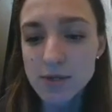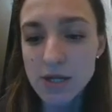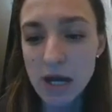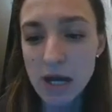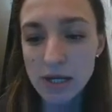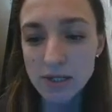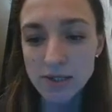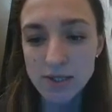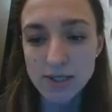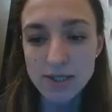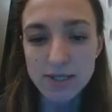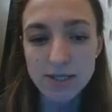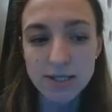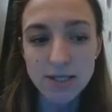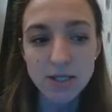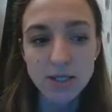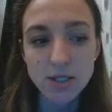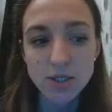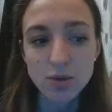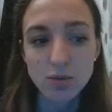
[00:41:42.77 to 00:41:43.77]
Dentists,
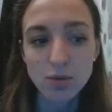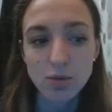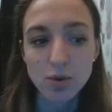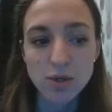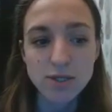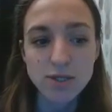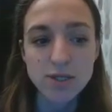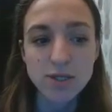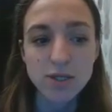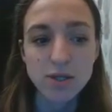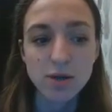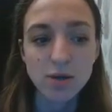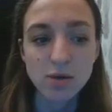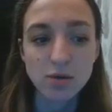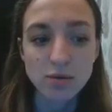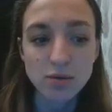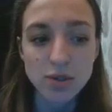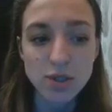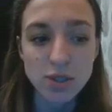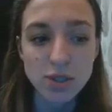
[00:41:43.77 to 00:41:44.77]
it was
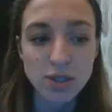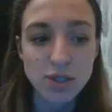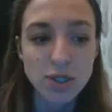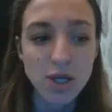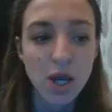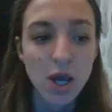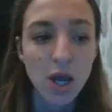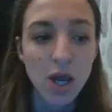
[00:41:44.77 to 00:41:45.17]
noted